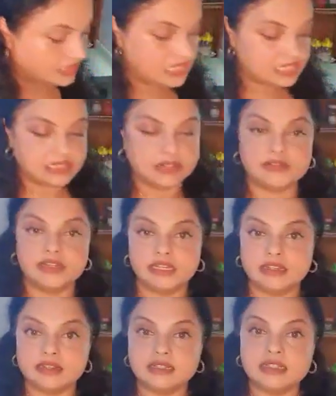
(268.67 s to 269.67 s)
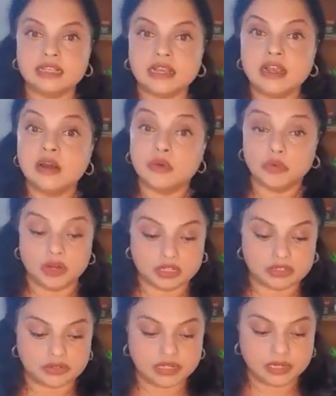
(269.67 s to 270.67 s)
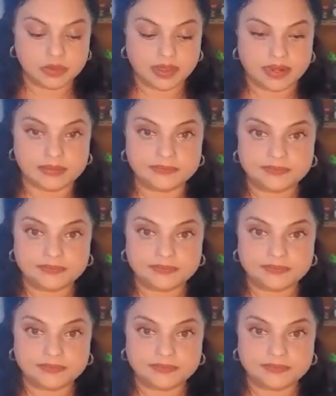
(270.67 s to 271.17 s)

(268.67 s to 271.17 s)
these ingredients works really well.